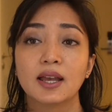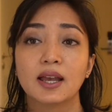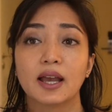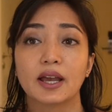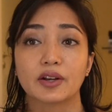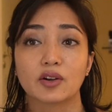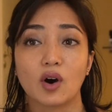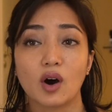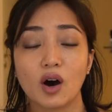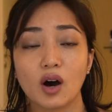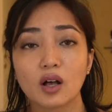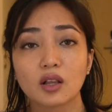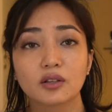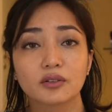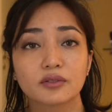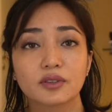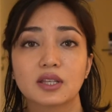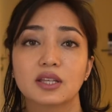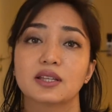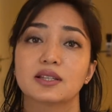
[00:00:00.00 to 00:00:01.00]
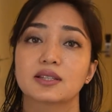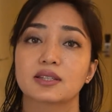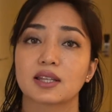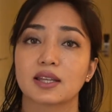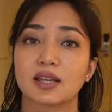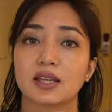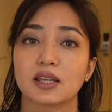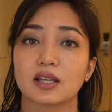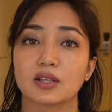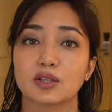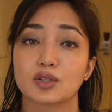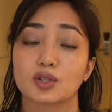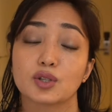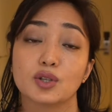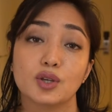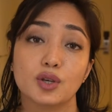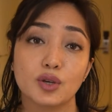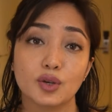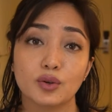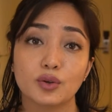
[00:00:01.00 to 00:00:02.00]
And all of these things
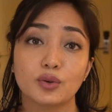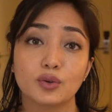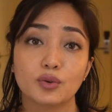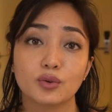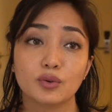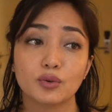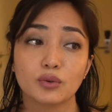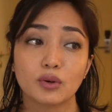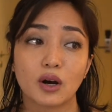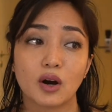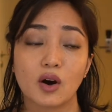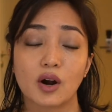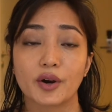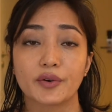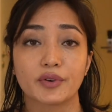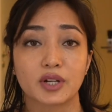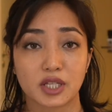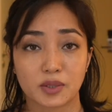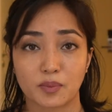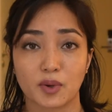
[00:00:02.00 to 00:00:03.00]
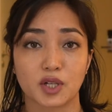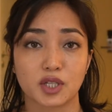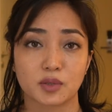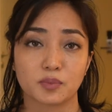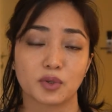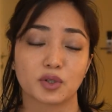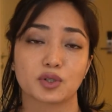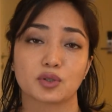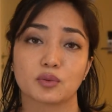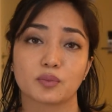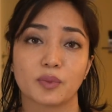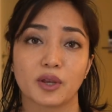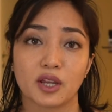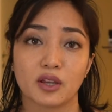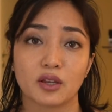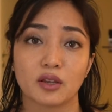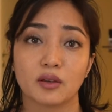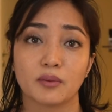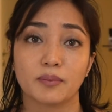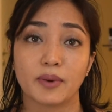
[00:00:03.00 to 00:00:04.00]
you are responsible to
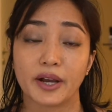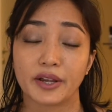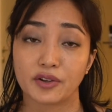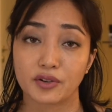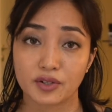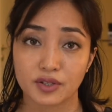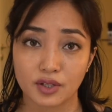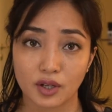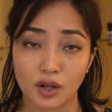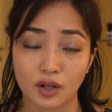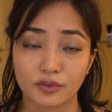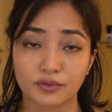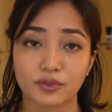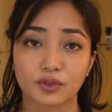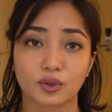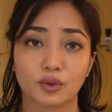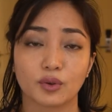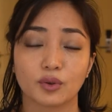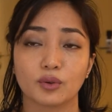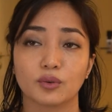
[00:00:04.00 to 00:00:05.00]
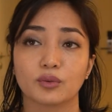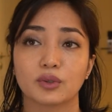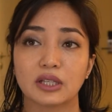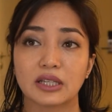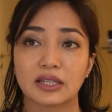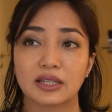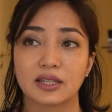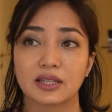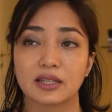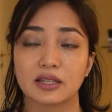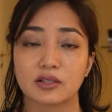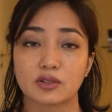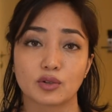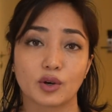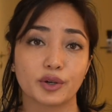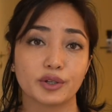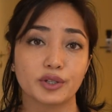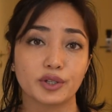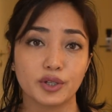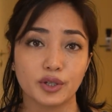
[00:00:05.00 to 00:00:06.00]
pay by yourself, so it is
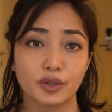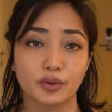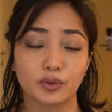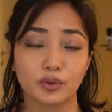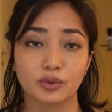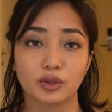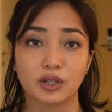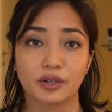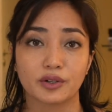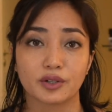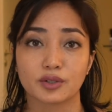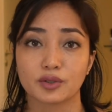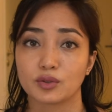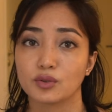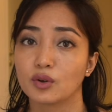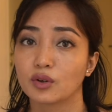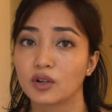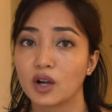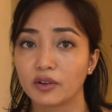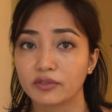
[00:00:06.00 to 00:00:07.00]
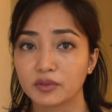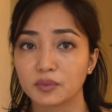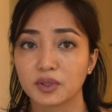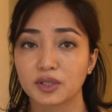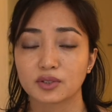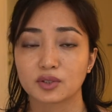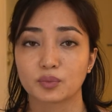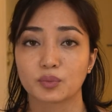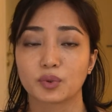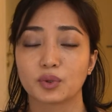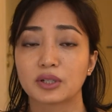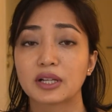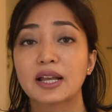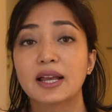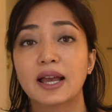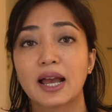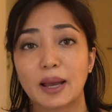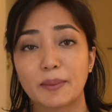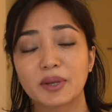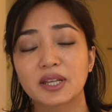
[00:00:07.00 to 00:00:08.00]
on you. There is no government support.
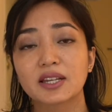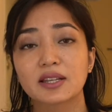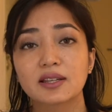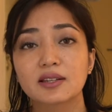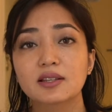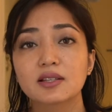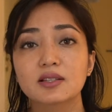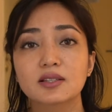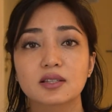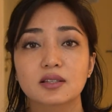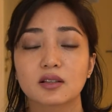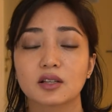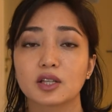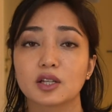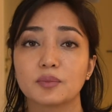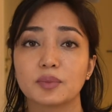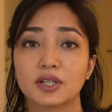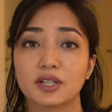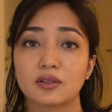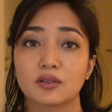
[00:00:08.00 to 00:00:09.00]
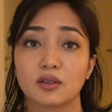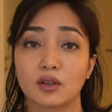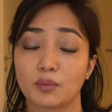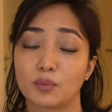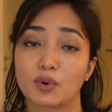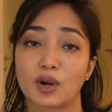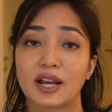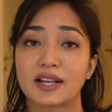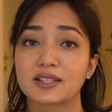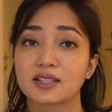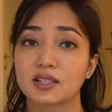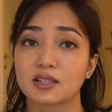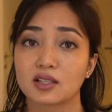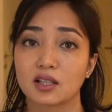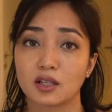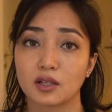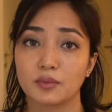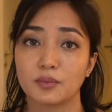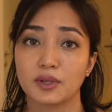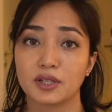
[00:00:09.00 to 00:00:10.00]
I mean, it is a little bit, the price is a
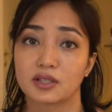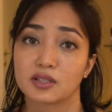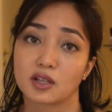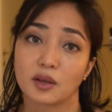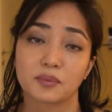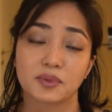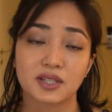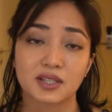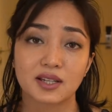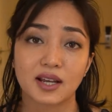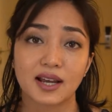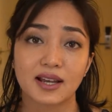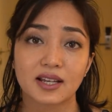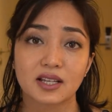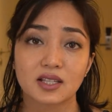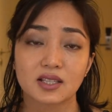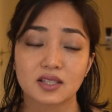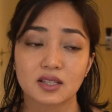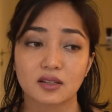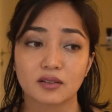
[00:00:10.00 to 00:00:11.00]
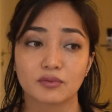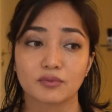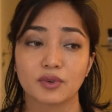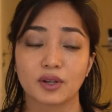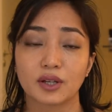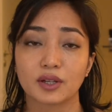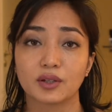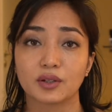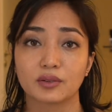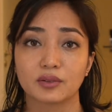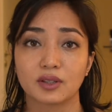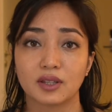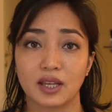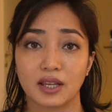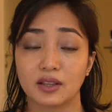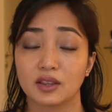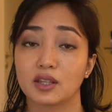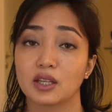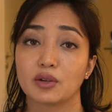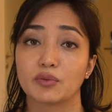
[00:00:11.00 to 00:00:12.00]
little bit subsidized
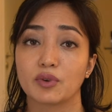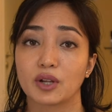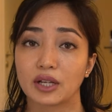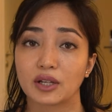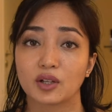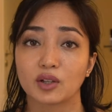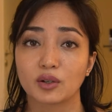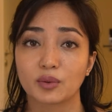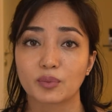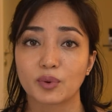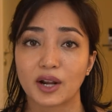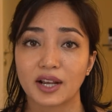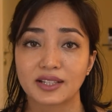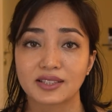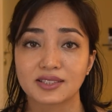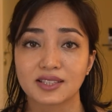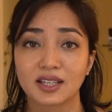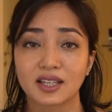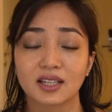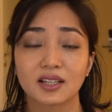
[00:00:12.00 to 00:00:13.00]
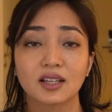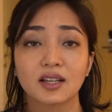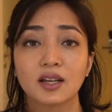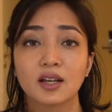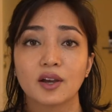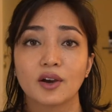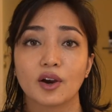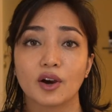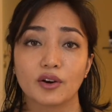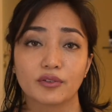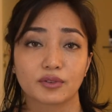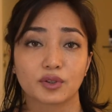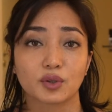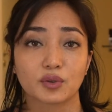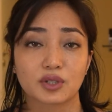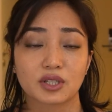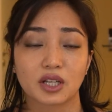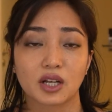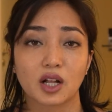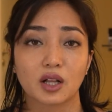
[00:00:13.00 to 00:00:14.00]
than the regular pricing of the
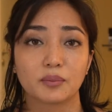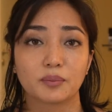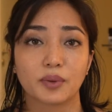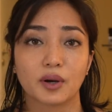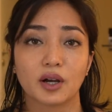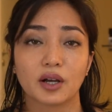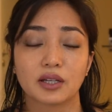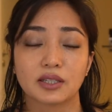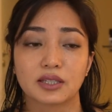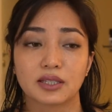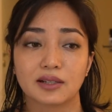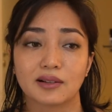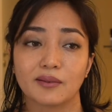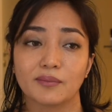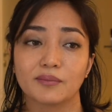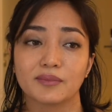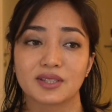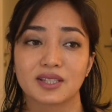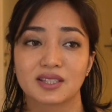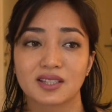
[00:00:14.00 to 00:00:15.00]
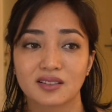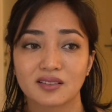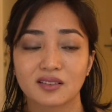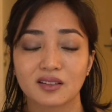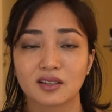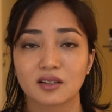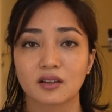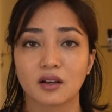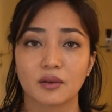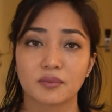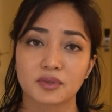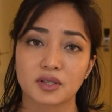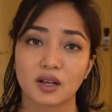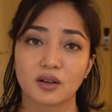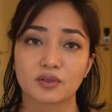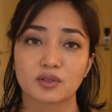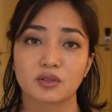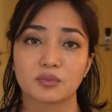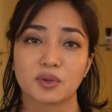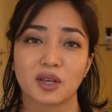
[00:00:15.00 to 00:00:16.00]
hotel, but still it comes
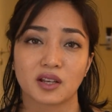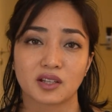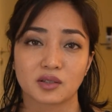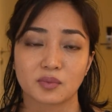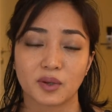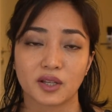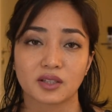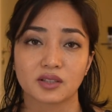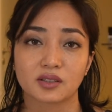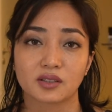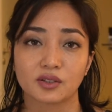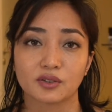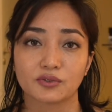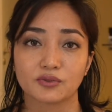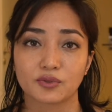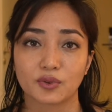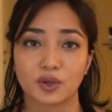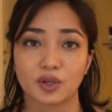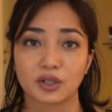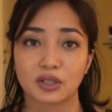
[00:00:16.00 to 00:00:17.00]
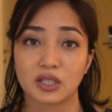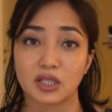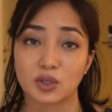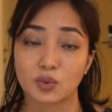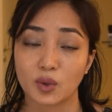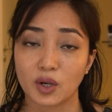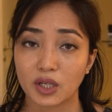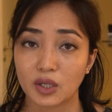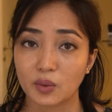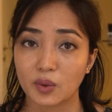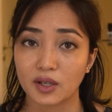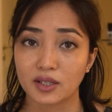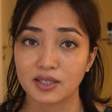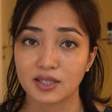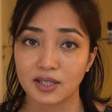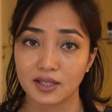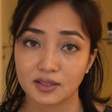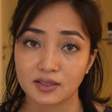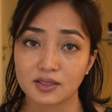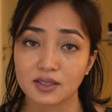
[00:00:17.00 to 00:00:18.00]
out to be expensive for the 21
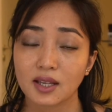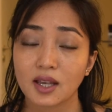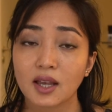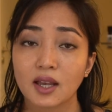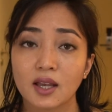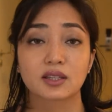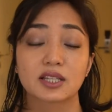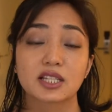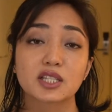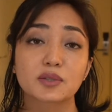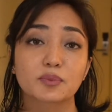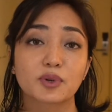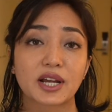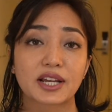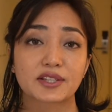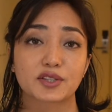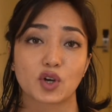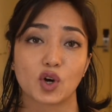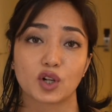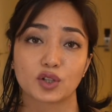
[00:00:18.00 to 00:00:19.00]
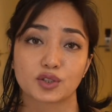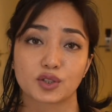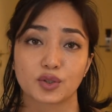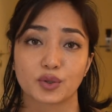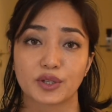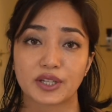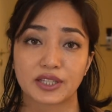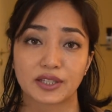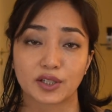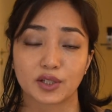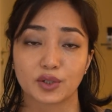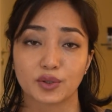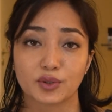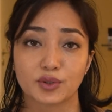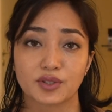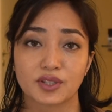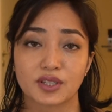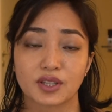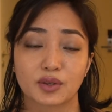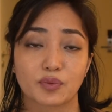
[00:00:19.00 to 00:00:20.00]
days. This price also
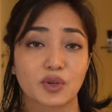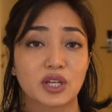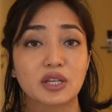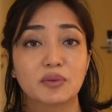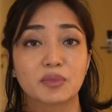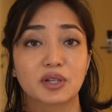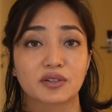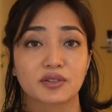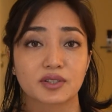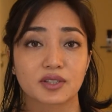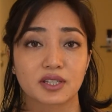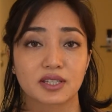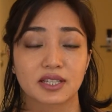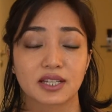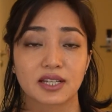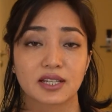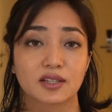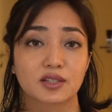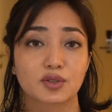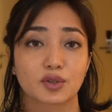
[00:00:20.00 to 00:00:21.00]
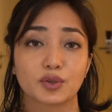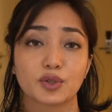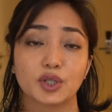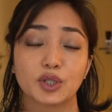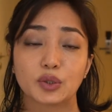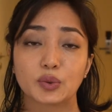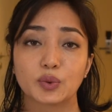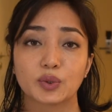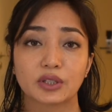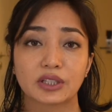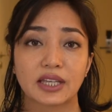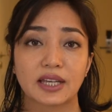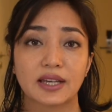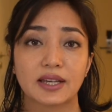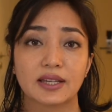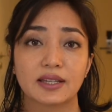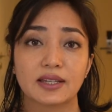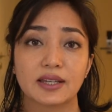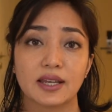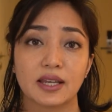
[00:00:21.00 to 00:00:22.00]
includes 3 meals a day, so you will
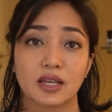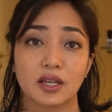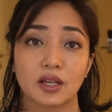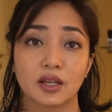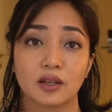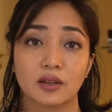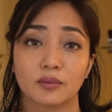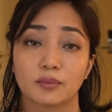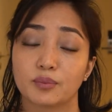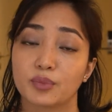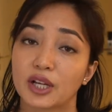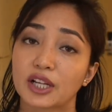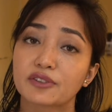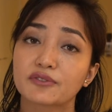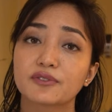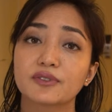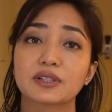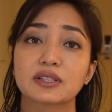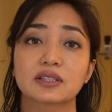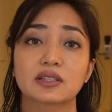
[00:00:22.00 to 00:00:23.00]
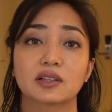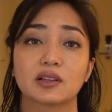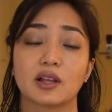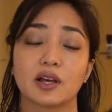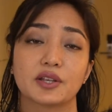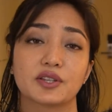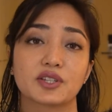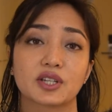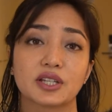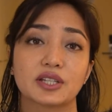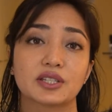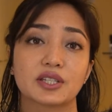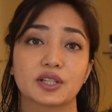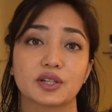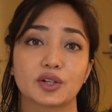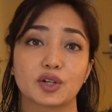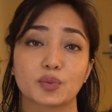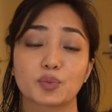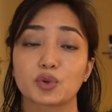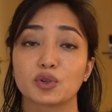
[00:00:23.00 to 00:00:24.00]
get a breakfast, lunch and
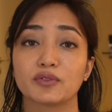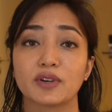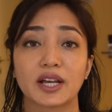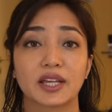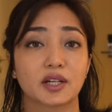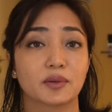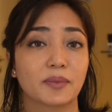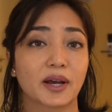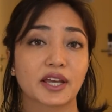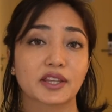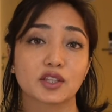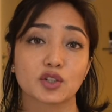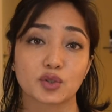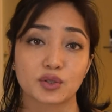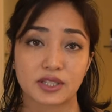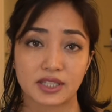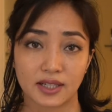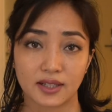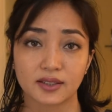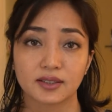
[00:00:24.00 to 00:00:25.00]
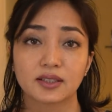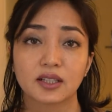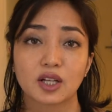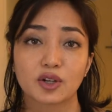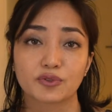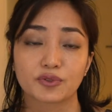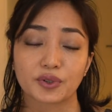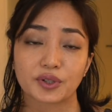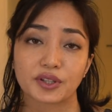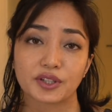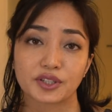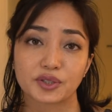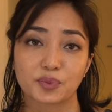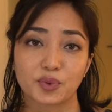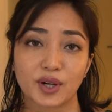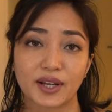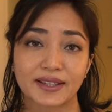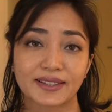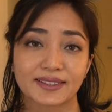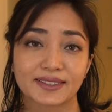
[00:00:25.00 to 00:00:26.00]
dinner provided by the hotel for this
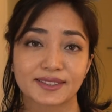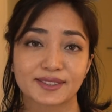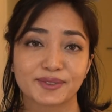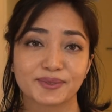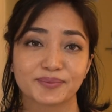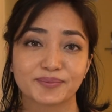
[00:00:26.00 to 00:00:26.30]
price.